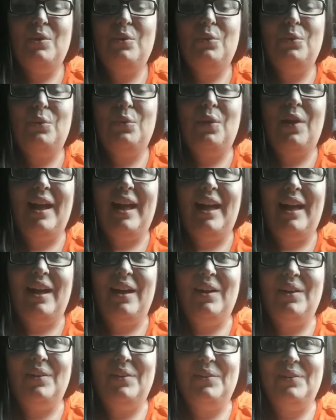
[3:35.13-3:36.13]

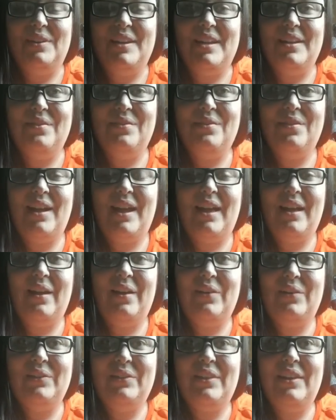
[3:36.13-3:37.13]
Round and
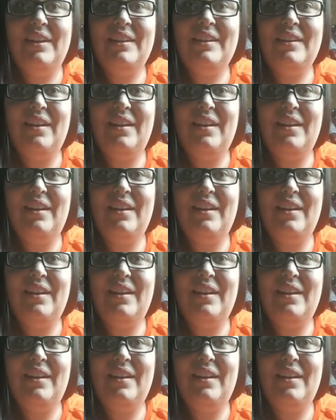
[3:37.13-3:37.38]
round the